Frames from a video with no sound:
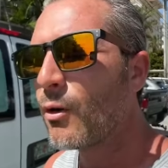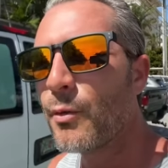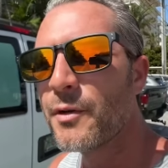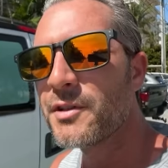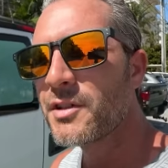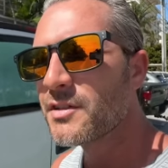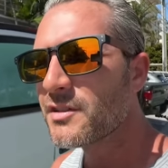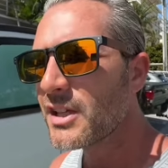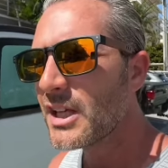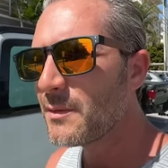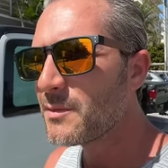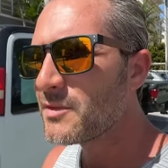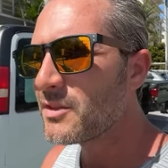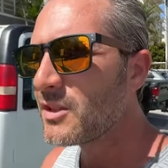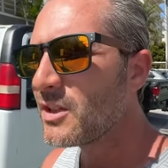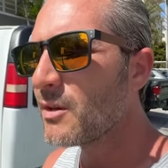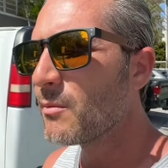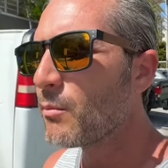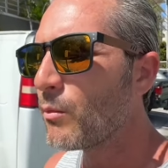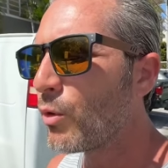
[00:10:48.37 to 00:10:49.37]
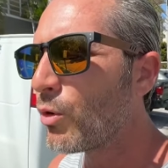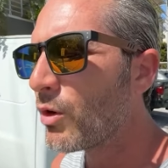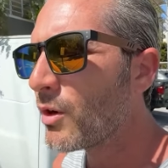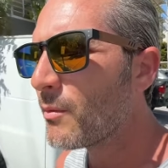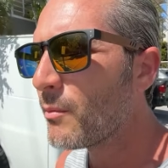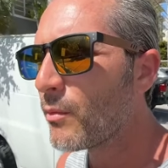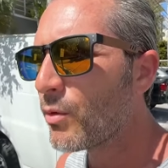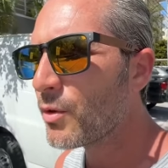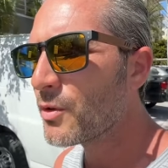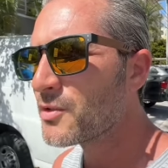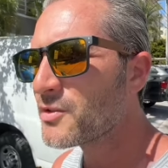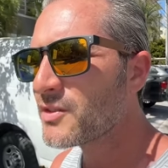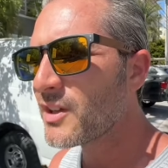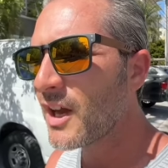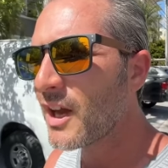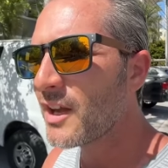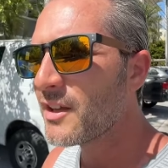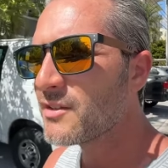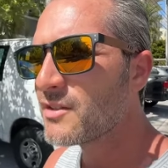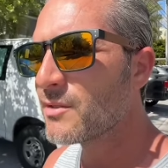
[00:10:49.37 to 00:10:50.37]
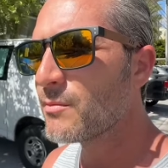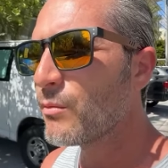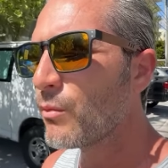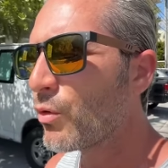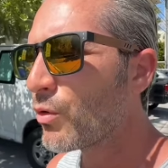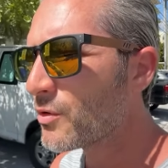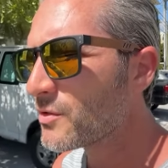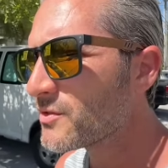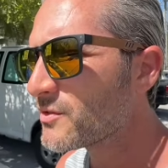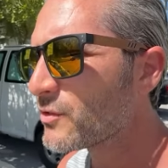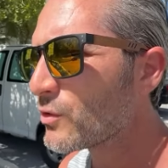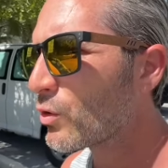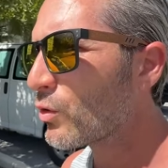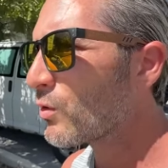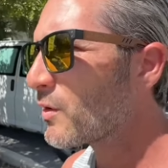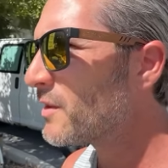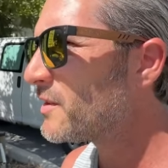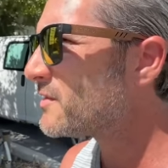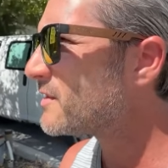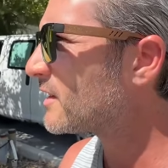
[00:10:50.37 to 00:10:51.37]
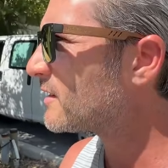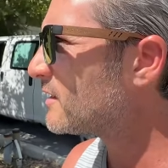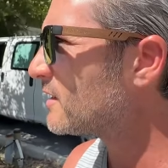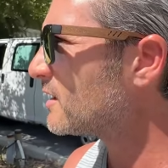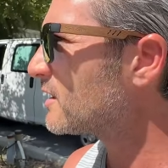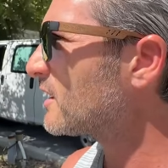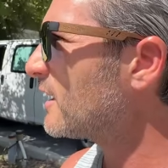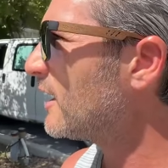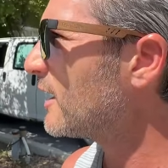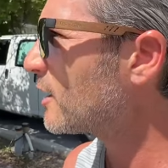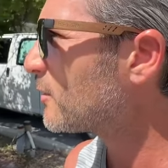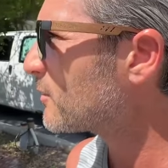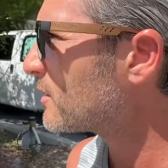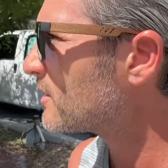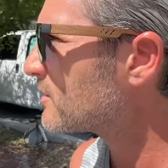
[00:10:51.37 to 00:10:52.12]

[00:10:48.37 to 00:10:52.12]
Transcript: we just keep seeing more and more signs and more stories that the economy